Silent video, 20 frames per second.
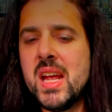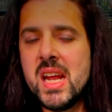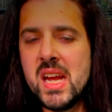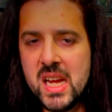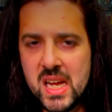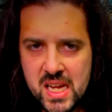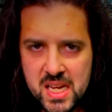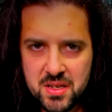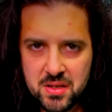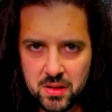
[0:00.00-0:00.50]

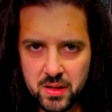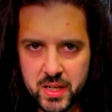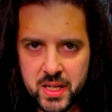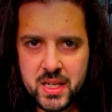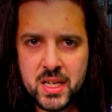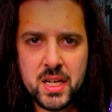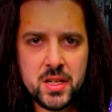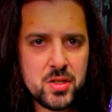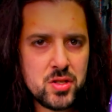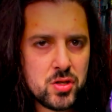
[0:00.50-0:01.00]
easily
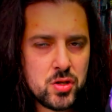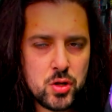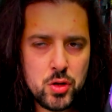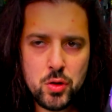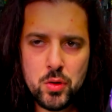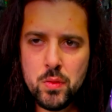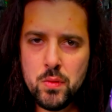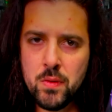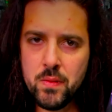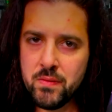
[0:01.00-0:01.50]
gets
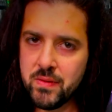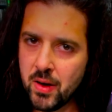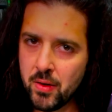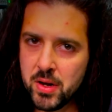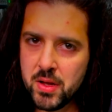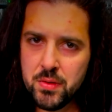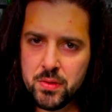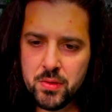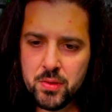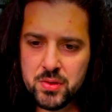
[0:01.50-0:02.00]
two
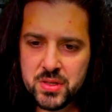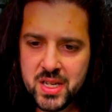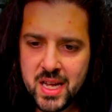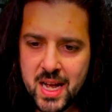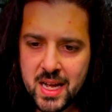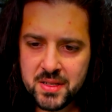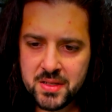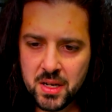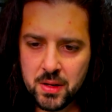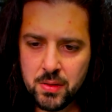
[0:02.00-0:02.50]
very
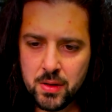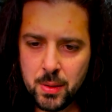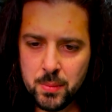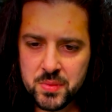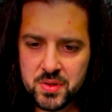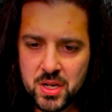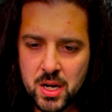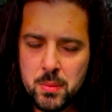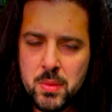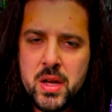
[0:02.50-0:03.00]
enthusiastic
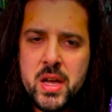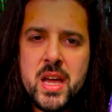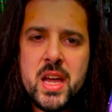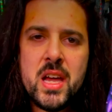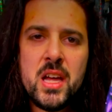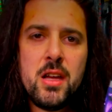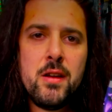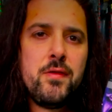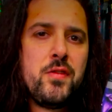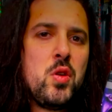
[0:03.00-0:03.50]
thumbs up.
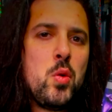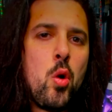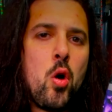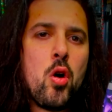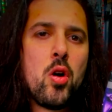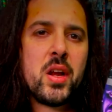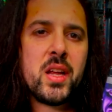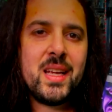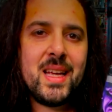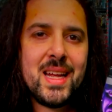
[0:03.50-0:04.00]
If you
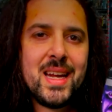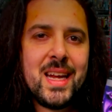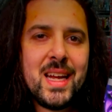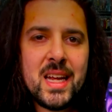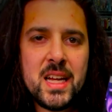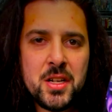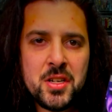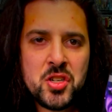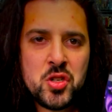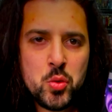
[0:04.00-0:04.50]
are getting
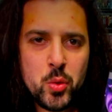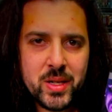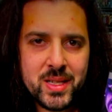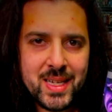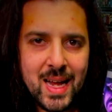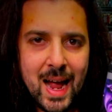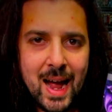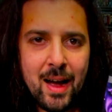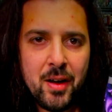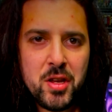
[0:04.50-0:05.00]
into
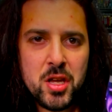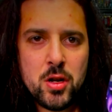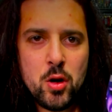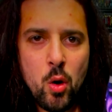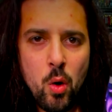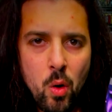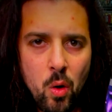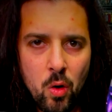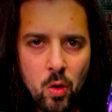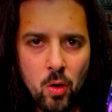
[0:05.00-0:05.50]
Italian
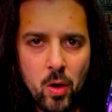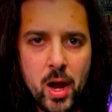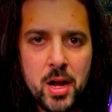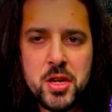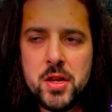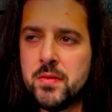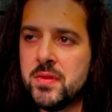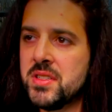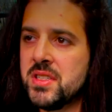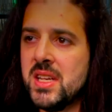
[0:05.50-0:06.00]
horror,
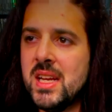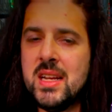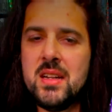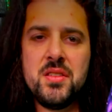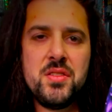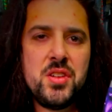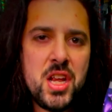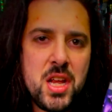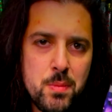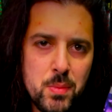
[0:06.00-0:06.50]
and you've
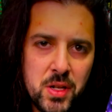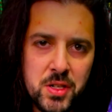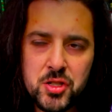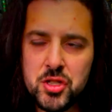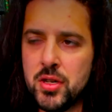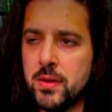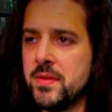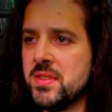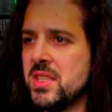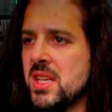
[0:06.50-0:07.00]
seen Demons
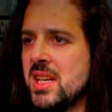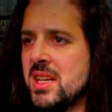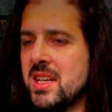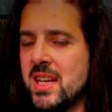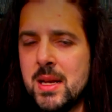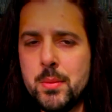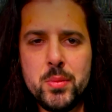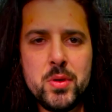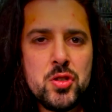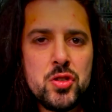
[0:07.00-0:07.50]

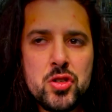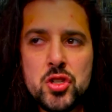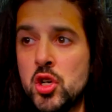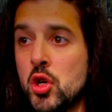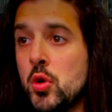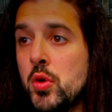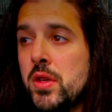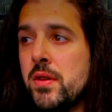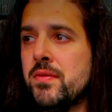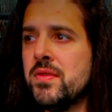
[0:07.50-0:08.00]

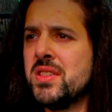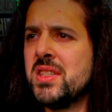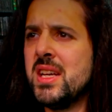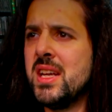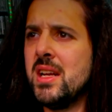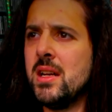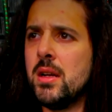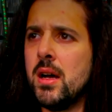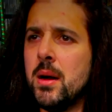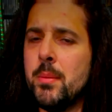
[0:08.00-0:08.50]
2, you've
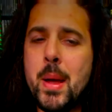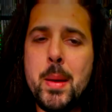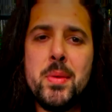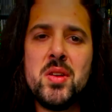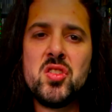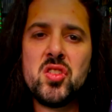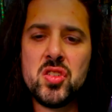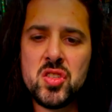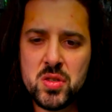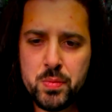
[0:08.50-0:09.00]
seen maybe
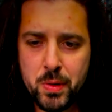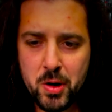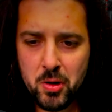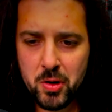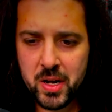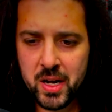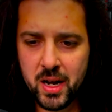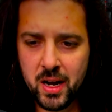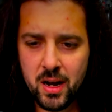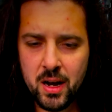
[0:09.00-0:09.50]

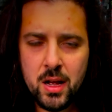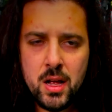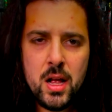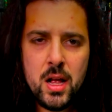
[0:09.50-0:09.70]
Suspiria,